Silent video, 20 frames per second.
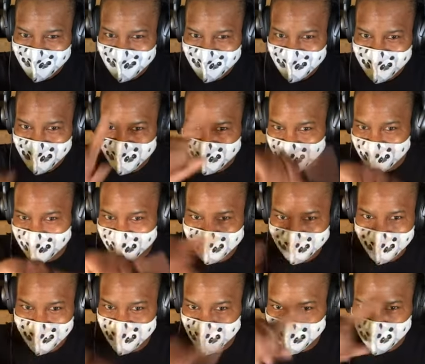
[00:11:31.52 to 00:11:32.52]
the plan
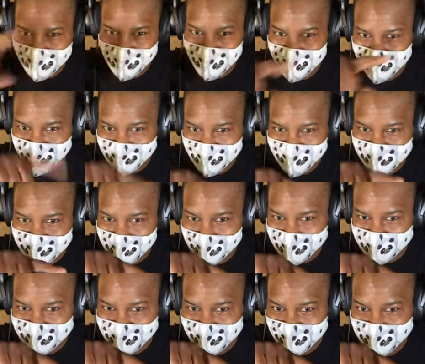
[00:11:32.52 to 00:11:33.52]

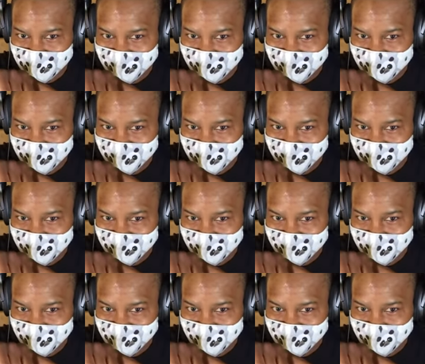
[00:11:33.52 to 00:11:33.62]
that